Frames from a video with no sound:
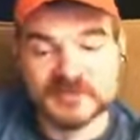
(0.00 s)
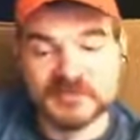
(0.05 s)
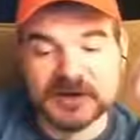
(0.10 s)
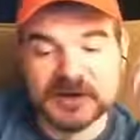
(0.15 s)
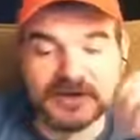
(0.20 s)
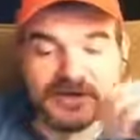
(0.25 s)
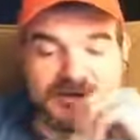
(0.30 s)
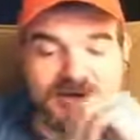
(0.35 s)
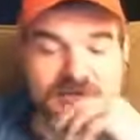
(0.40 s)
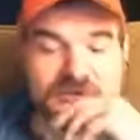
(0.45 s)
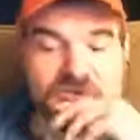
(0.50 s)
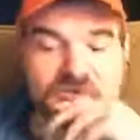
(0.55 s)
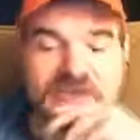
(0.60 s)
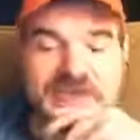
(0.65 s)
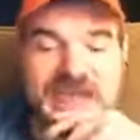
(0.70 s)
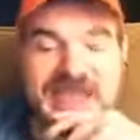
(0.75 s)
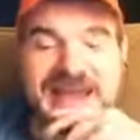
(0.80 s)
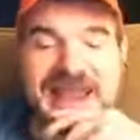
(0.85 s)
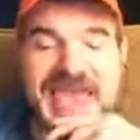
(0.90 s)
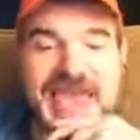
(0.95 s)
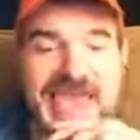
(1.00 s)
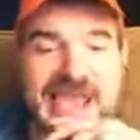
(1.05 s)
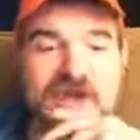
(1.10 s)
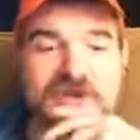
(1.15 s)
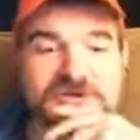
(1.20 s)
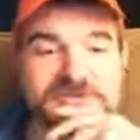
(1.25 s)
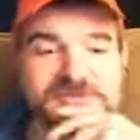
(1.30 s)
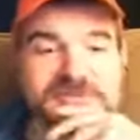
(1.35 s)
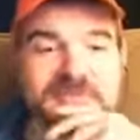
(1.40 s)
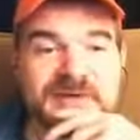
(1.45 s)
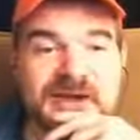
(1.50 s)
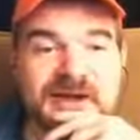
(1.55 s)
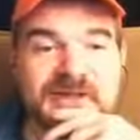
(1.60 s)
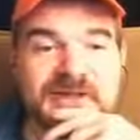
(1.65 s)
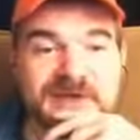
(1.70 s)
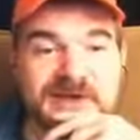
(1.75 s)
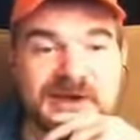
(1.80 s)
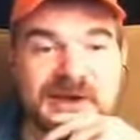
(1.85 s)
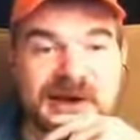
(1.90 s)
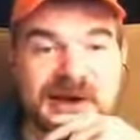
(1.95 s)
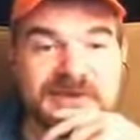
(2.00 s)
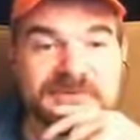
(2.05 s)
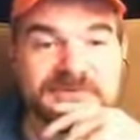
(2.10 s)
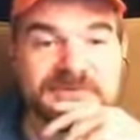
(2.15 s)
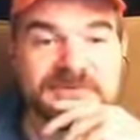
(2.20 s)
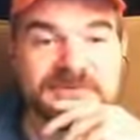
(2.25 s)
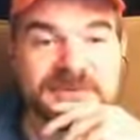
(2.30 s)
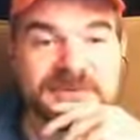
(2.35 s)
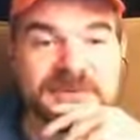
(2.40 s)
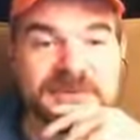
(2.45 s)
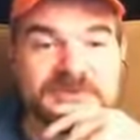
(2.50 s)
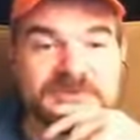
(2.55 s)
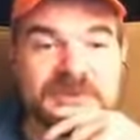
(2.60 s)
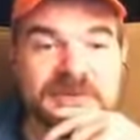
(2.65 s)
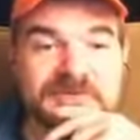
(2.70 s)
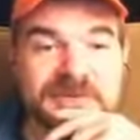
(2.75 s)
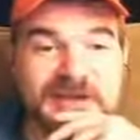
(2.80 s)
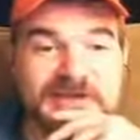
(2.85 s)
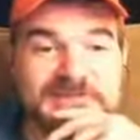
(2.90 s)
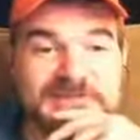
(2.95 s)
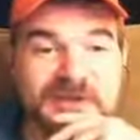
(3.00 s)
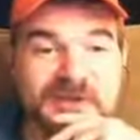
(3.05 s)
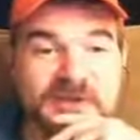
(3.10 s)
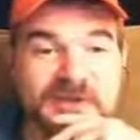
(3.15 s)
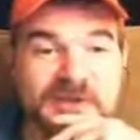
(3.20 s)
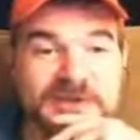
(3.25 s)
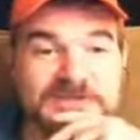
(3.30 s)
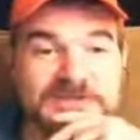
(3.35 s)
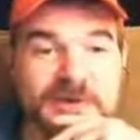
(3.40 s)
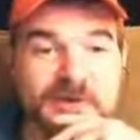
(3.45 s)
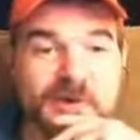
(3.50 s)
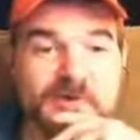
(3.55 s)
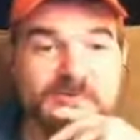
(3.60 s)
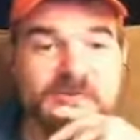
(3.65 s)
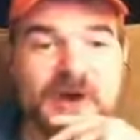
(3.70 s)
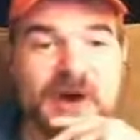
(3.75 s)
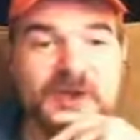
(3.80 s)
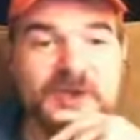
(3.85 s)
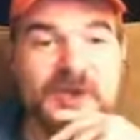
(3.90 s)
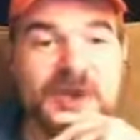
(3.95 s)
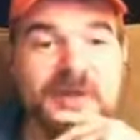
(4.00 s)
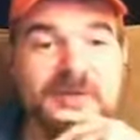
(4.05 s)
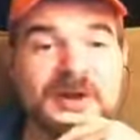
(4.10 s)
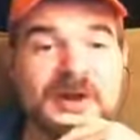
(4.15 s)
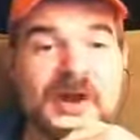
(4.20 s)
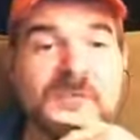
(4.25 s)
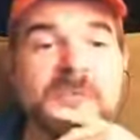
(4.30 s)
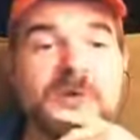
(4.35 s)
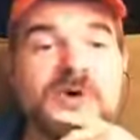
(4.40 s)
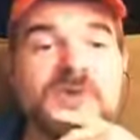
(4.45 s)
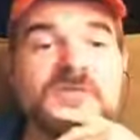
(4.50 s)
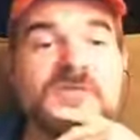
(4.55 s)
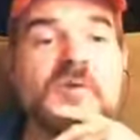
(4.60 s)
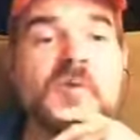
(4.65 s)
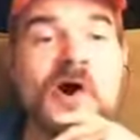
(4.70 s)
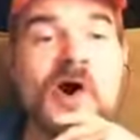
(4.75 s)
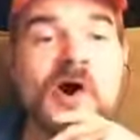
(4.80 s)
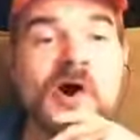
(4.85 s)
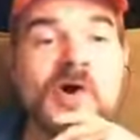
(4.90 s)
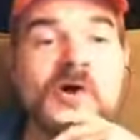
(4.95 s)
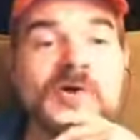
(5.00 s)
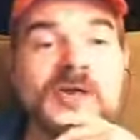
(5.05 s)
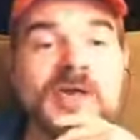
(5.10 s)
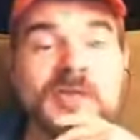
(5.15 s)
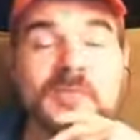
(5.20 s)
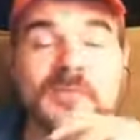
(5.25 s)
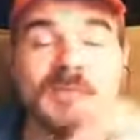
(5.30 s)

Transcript: But you can't anger somebody enough to eventually where they'll say, well, fuck you, I'm going to prove you wrong.